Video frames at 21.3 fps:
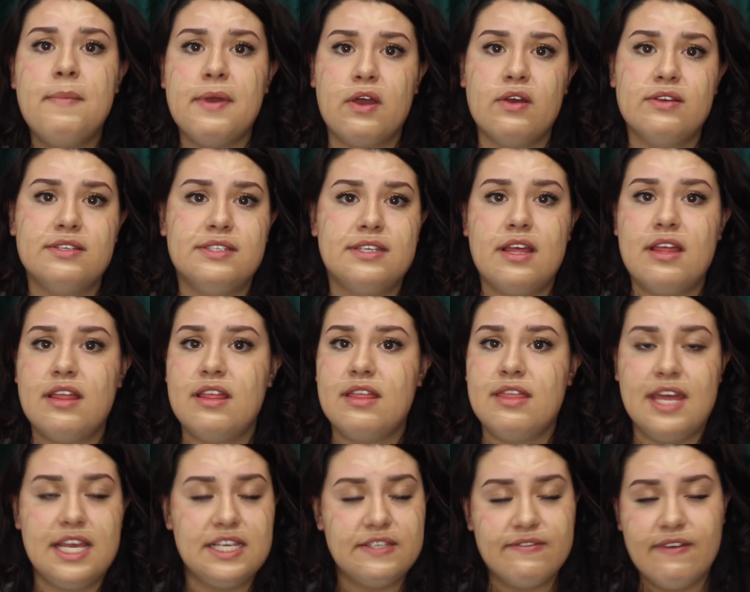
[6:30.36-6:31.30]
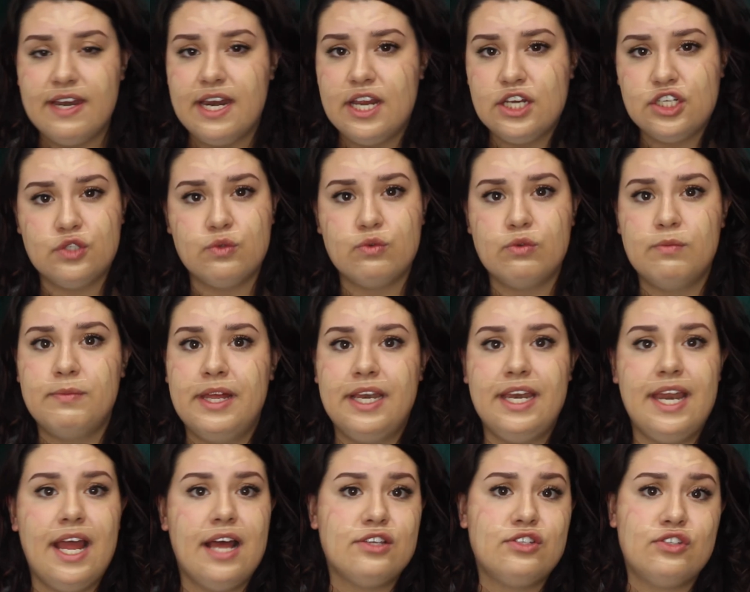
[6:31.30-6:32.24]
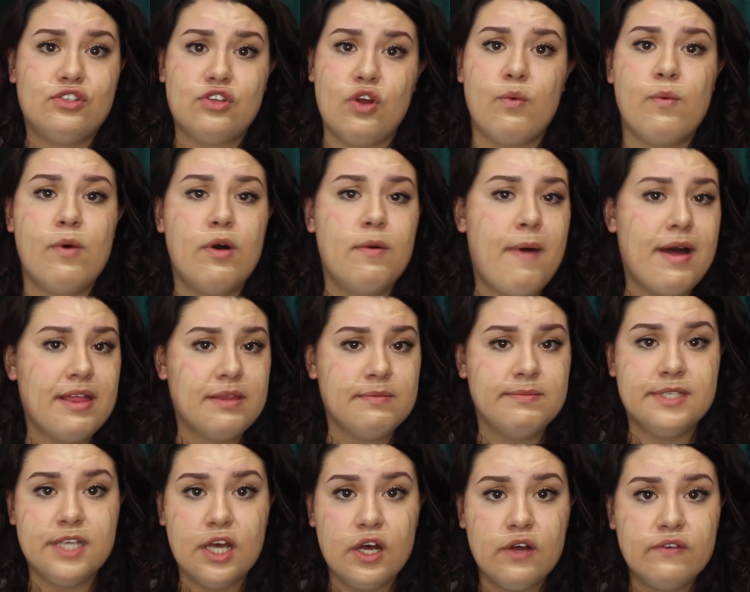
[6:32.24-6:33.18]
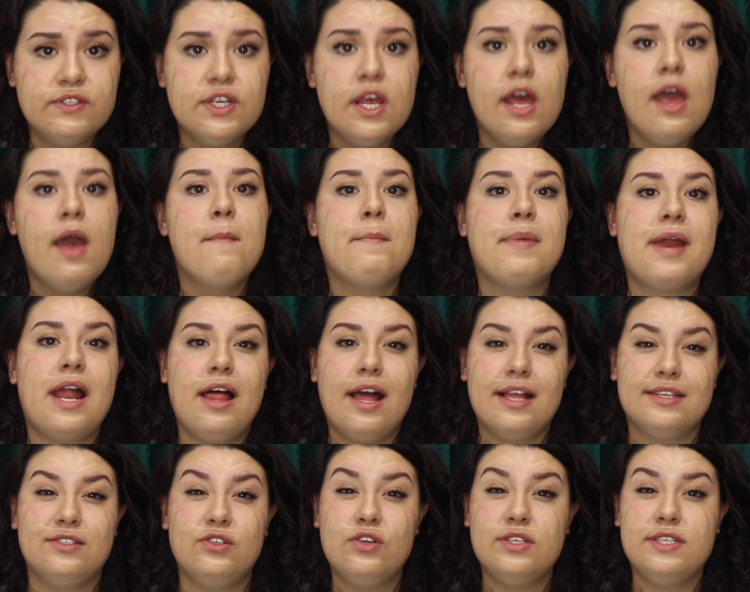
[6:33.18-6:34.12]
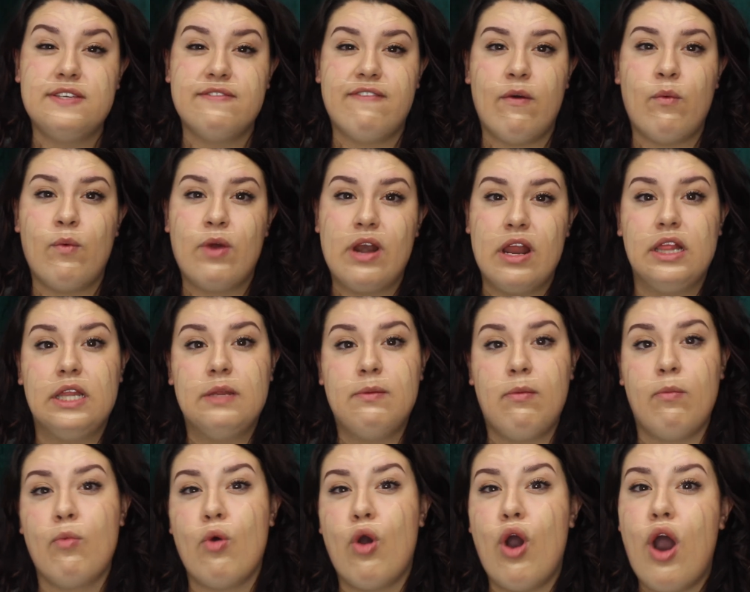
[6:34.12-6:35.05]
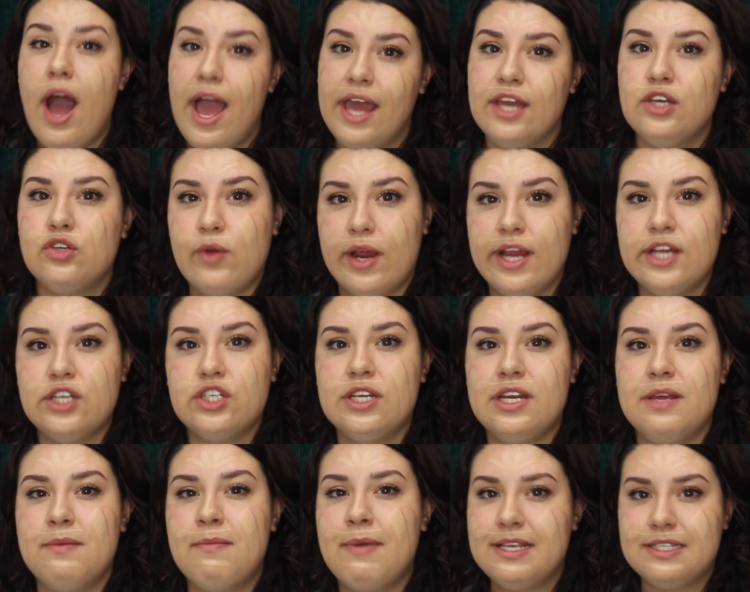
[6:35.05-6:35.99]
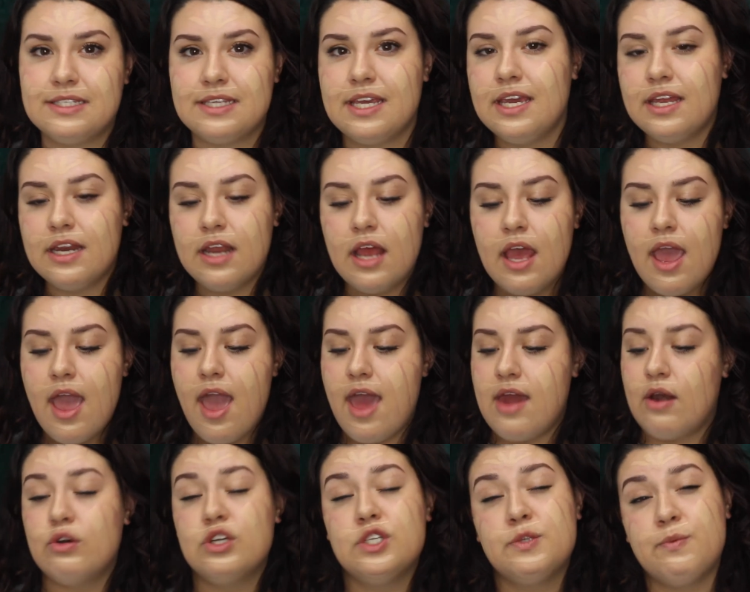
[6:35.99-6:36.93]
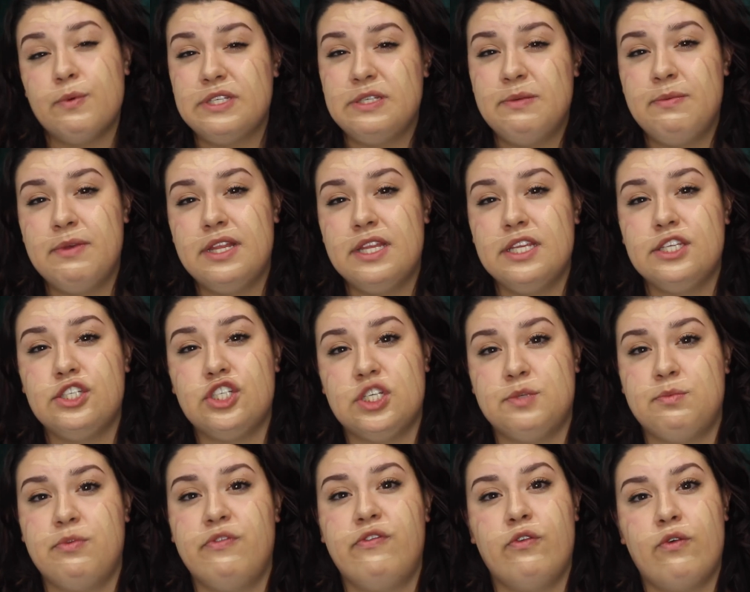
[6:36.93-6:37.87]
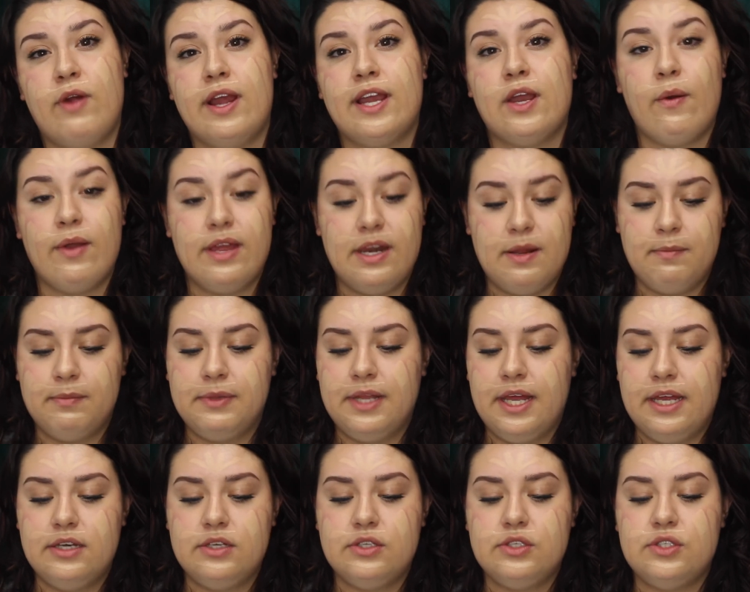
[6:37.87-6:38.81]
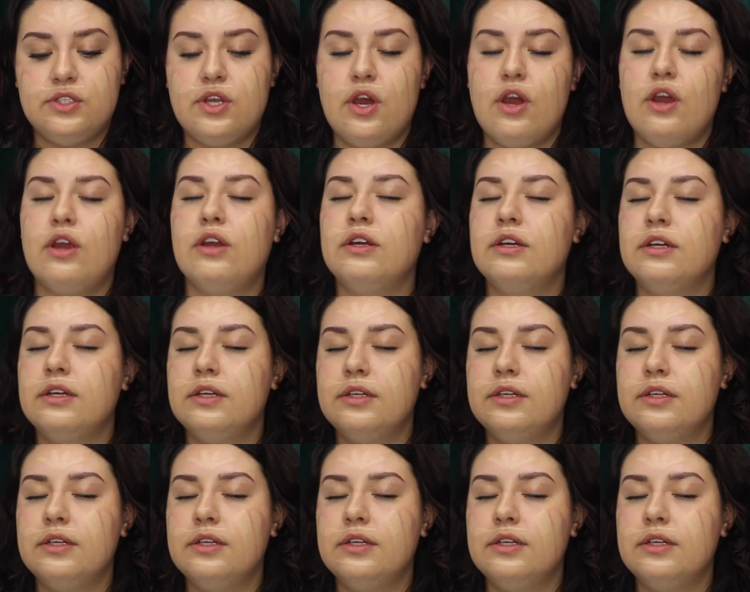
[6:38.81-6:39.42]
because these foundations will blend out so well by themselves, but I like to use if I want a little bit more hydration in my skin, and I'll just spritz a bit of this just before I go in and blend. So